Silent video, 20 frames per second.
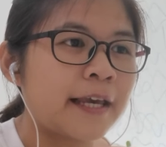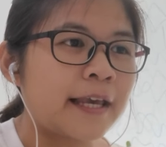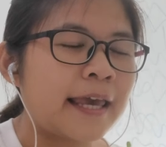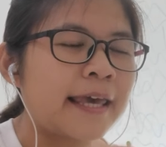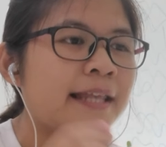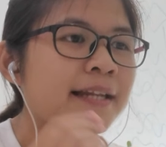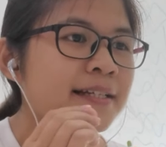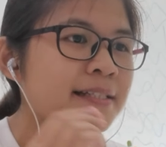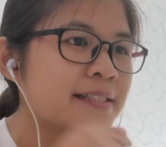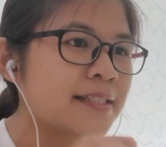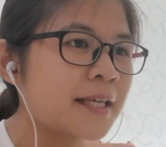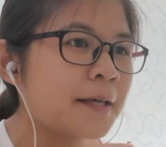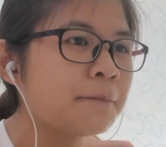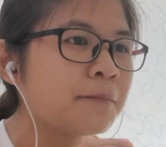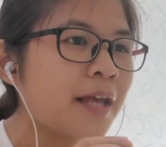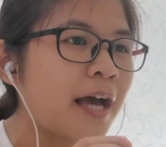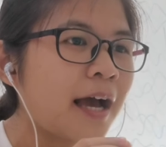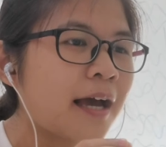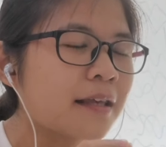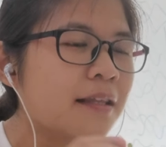And at the same
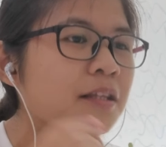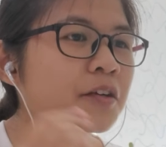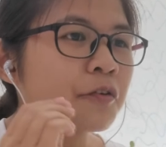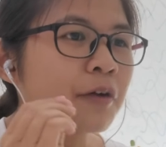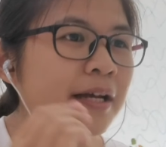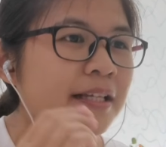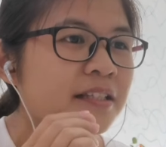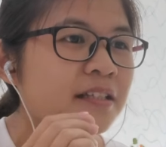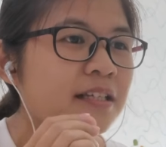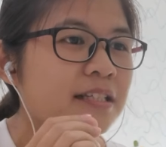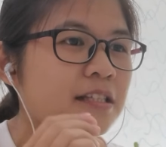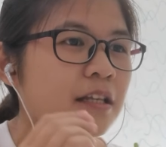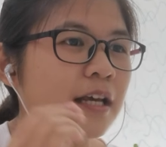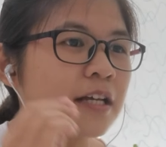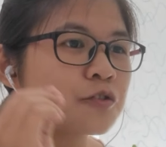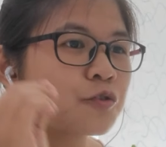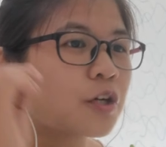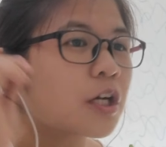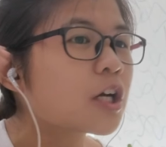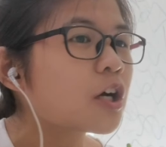time, the writer is
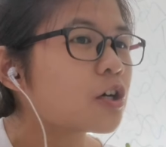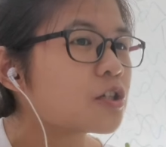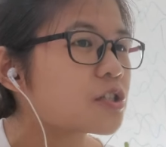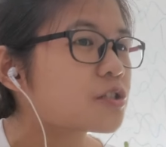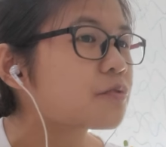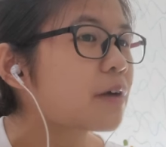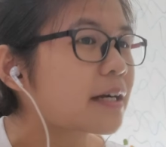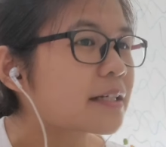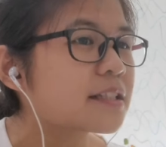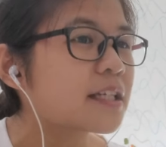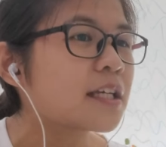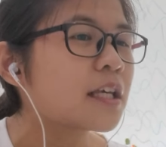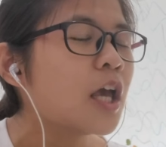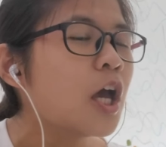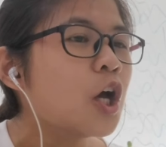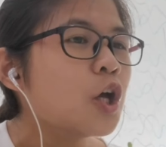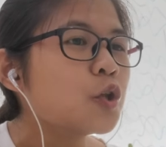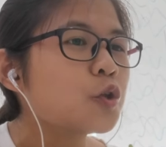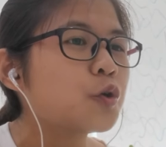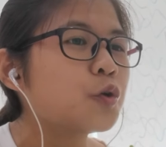actually constructing
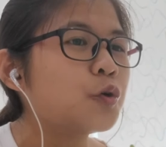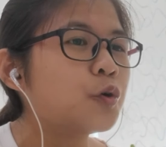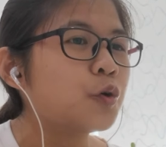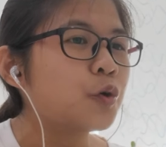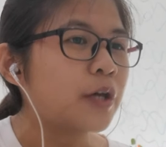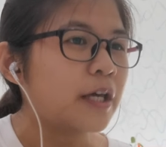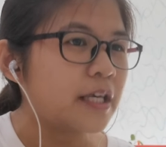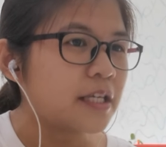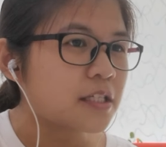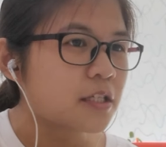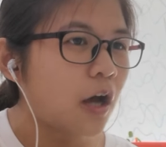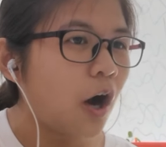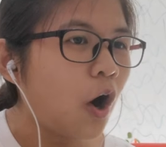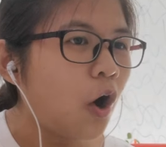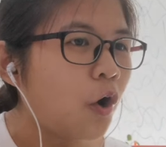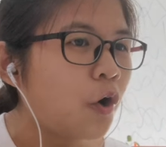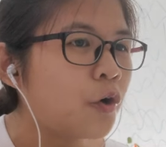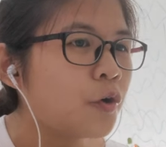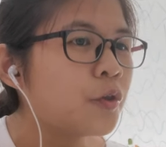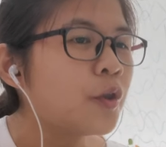to his
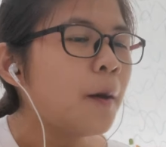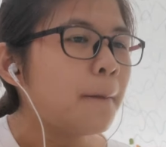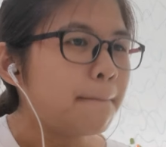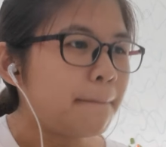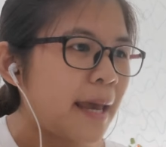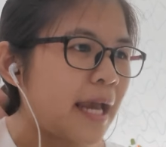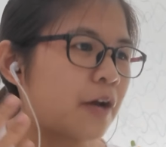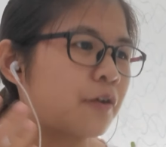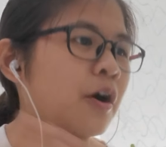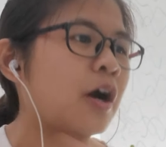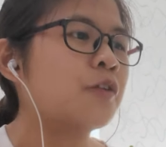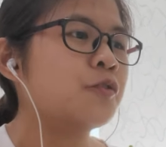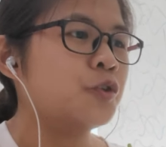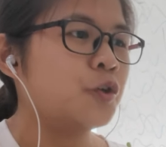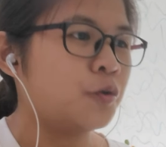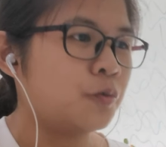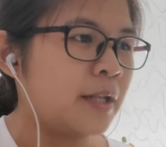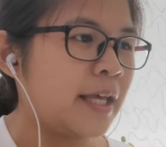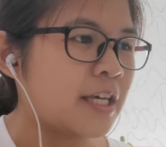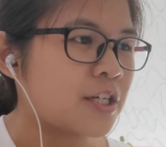own background
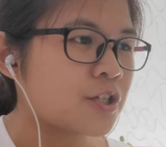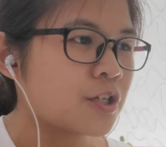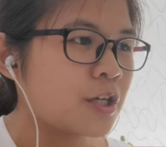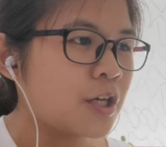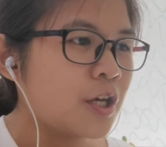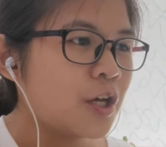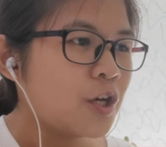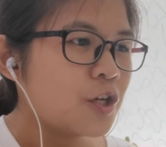knowledge.